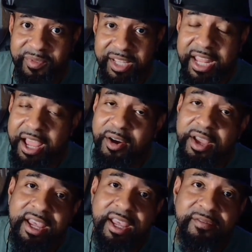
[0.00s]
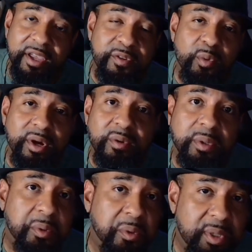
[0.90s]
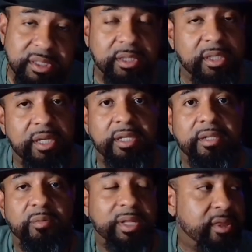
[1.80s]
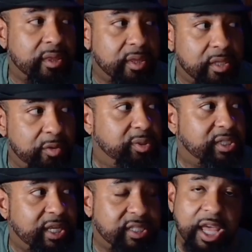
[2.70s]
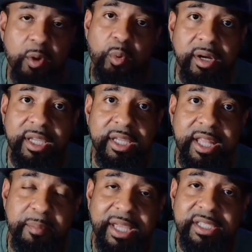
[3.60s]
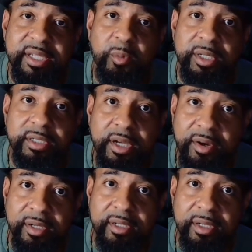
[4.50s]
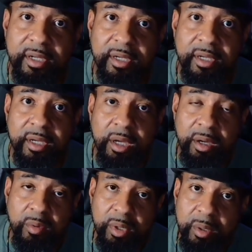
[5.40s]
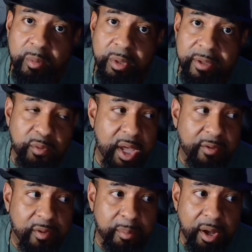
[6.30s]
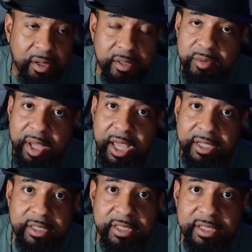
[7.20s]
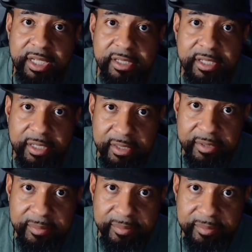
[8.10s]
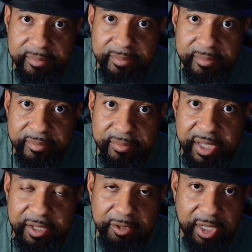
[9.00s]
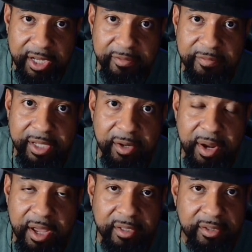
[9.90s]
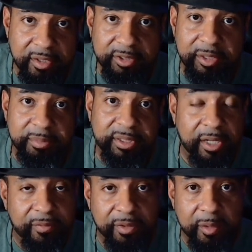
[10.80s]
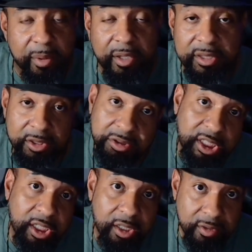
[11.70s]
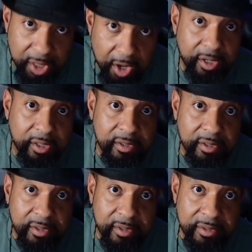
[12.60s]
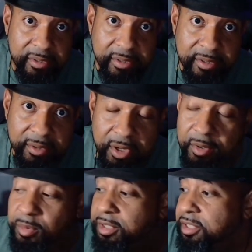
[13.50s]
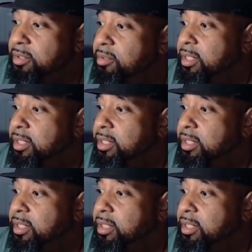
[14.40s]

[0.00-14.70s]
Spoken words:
Now, if you wonder what use is a working that makes someone talk? Well, if you have a boss who has an assistant and you try to figure out, you know, some stuff on your boss because you need a little dirt. Oh, well, shoot,